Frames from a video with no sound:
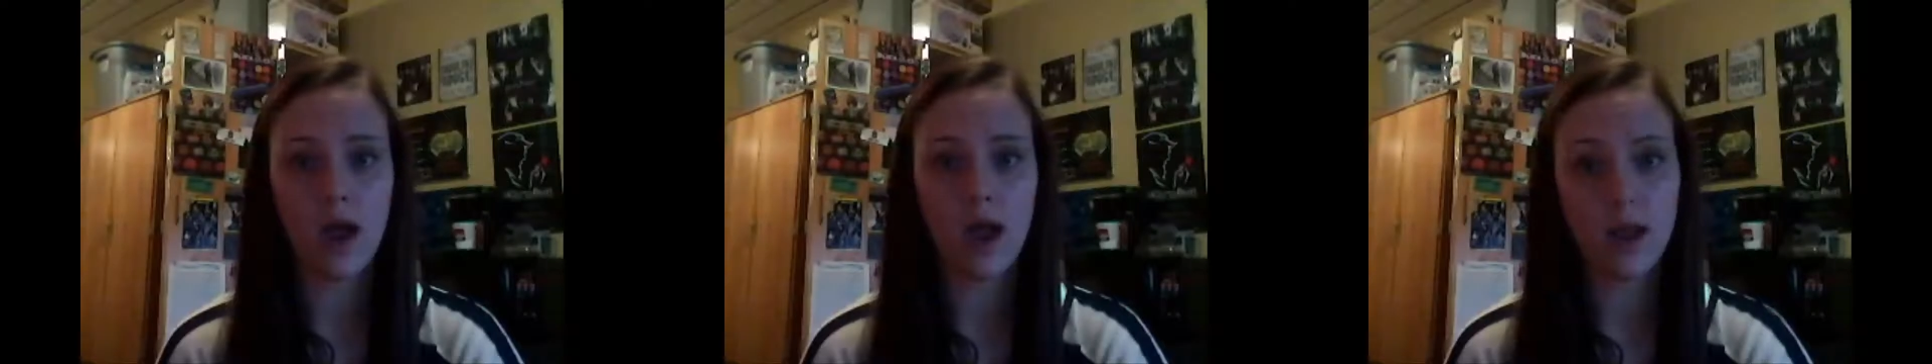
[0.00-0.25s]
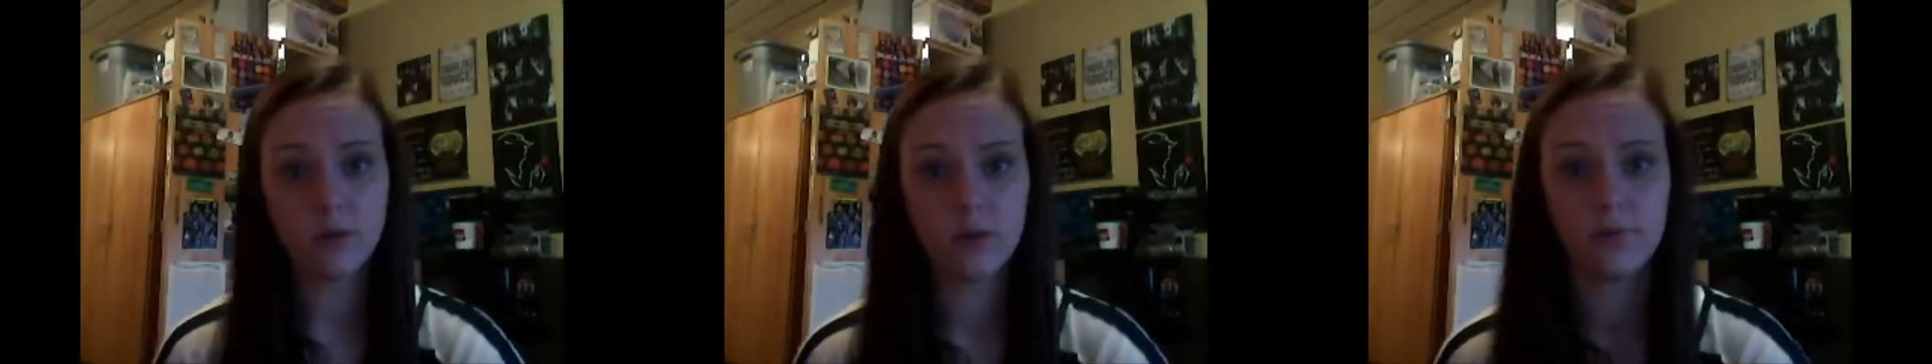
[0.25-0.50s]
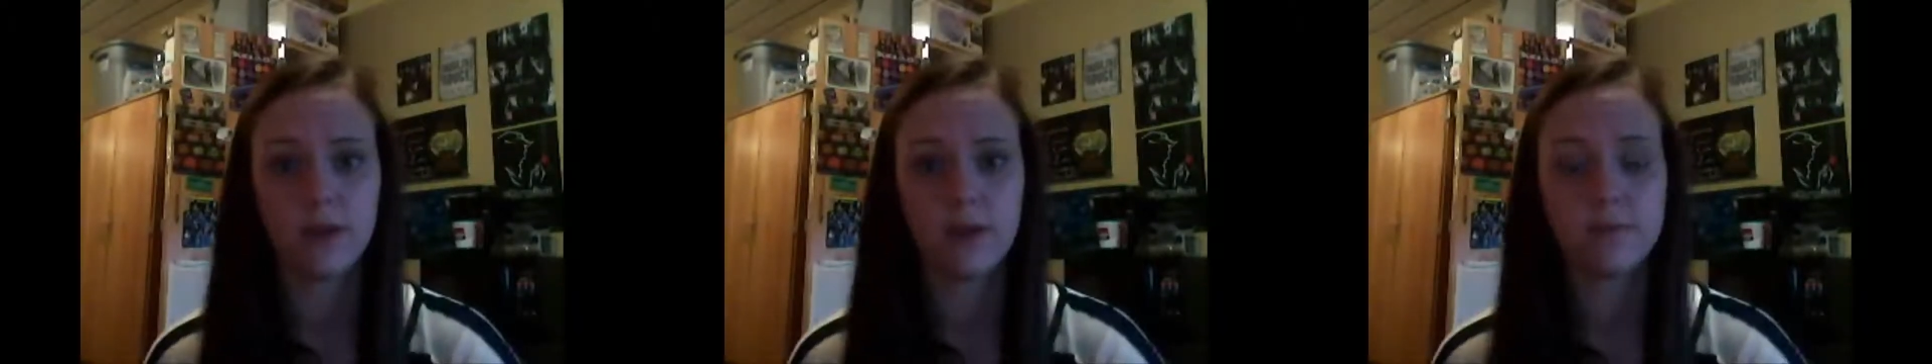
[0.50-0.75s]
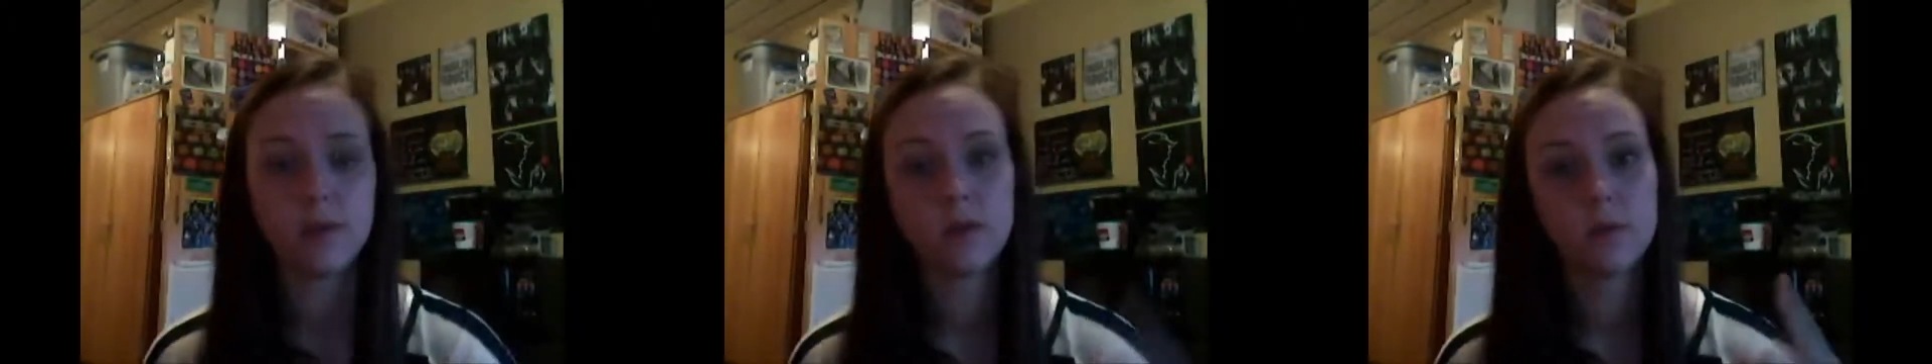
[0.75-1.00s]
I don't know if I'm
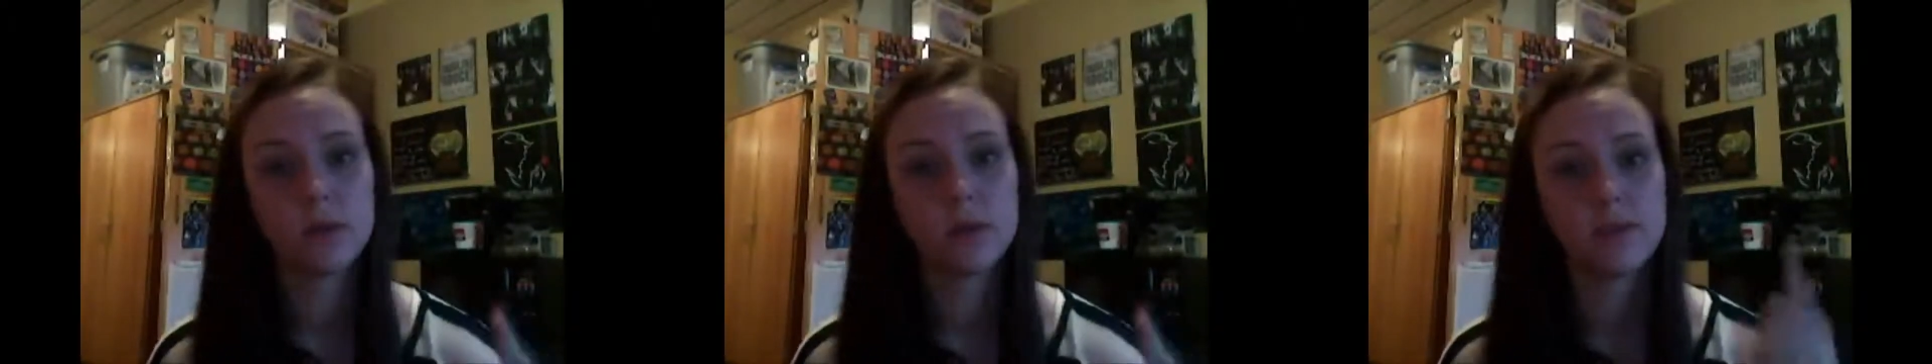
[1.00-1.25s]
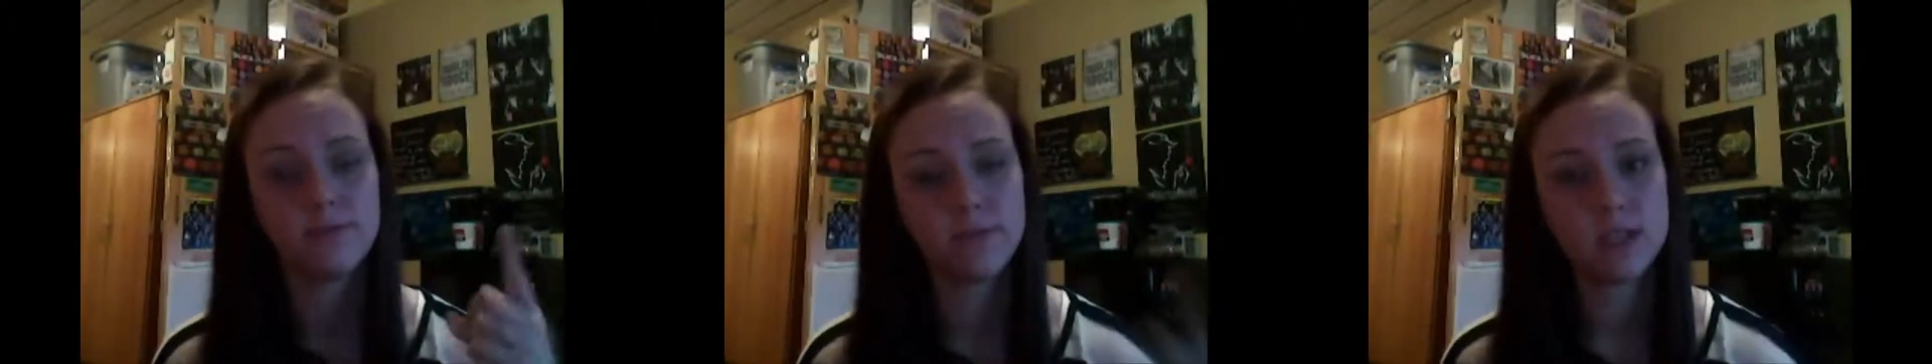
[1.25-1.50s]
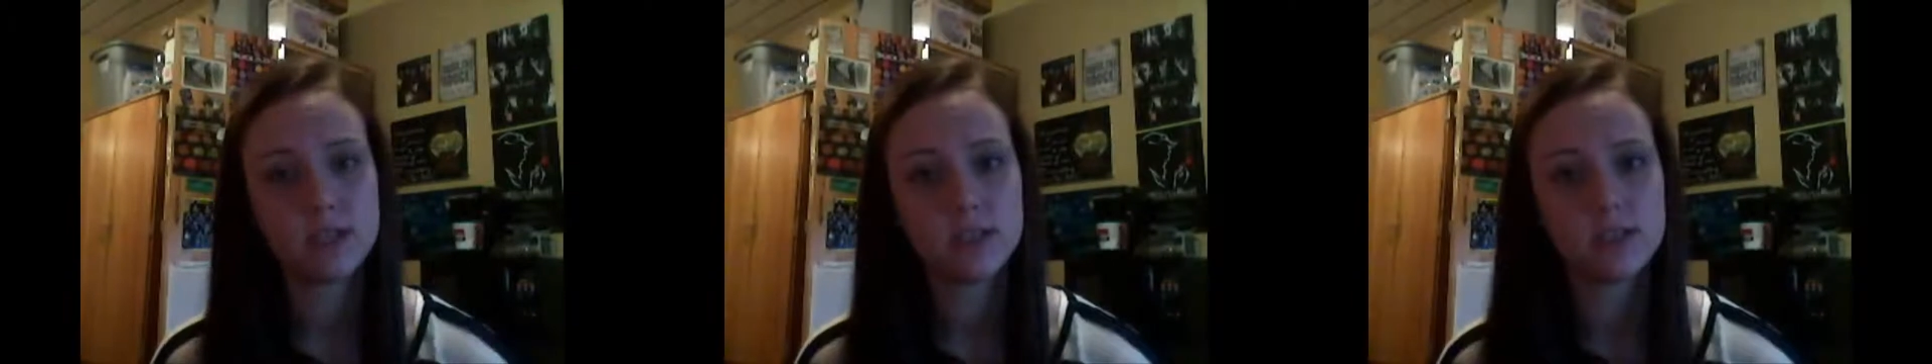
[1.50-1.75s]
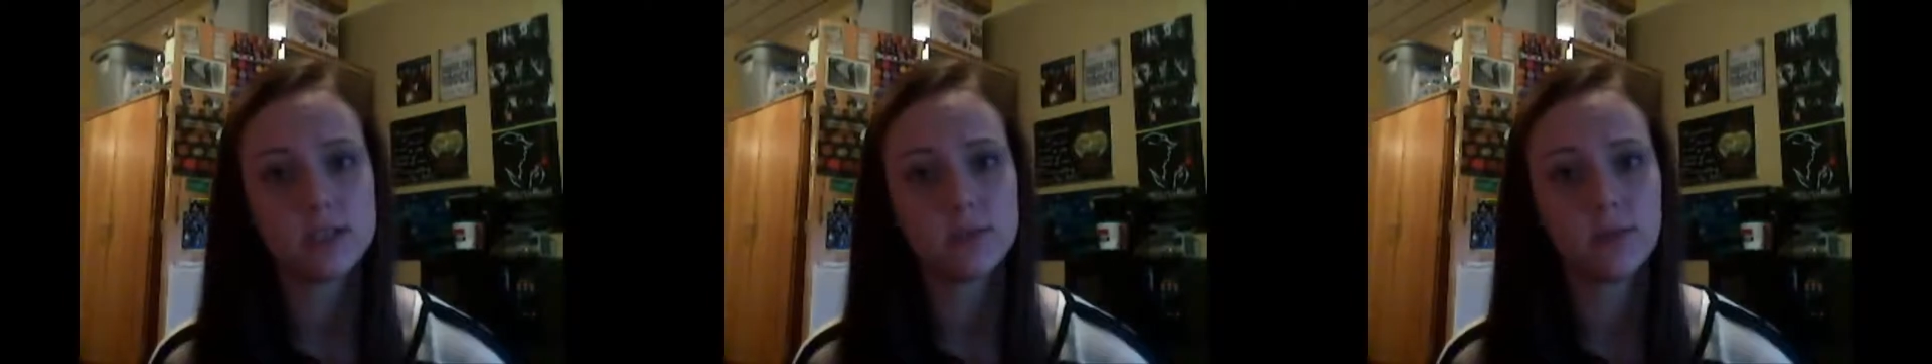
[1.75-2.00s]
the only one that feels
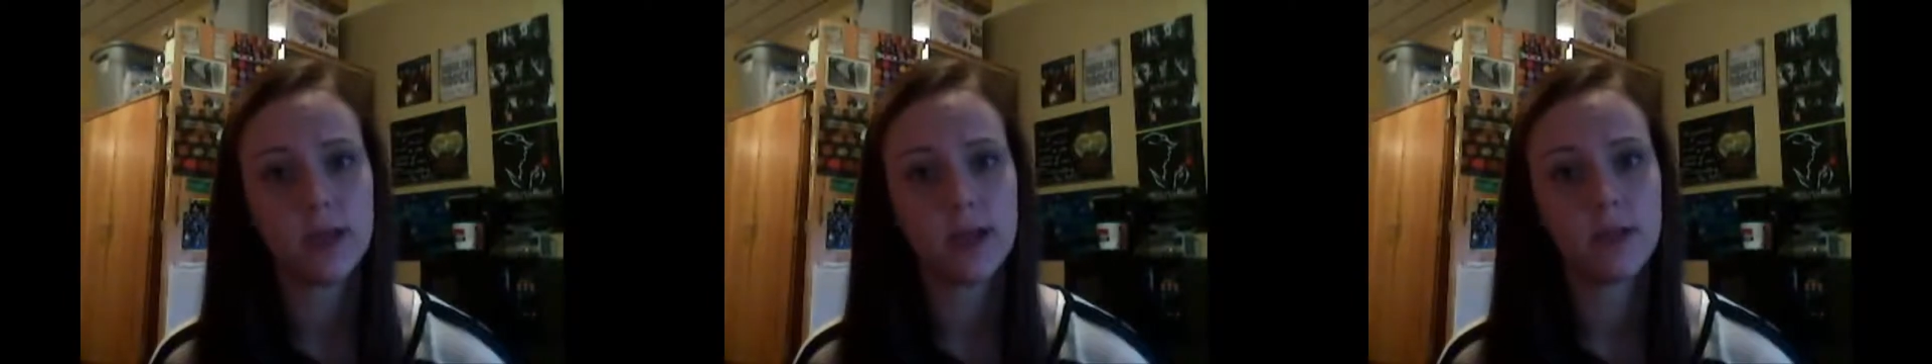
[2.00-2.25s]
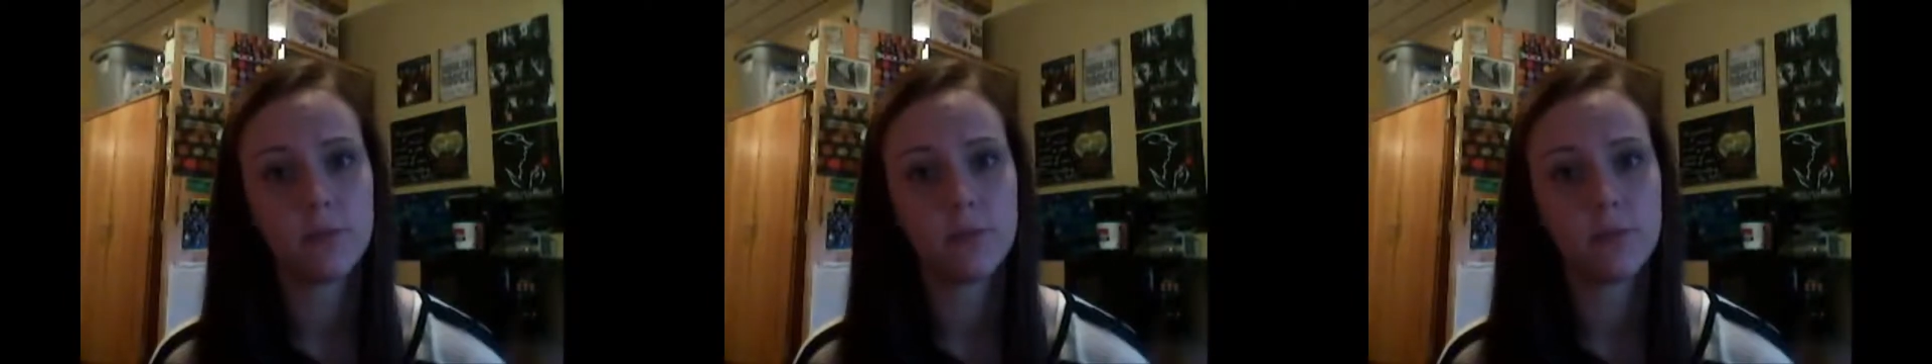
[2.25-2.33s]
this way,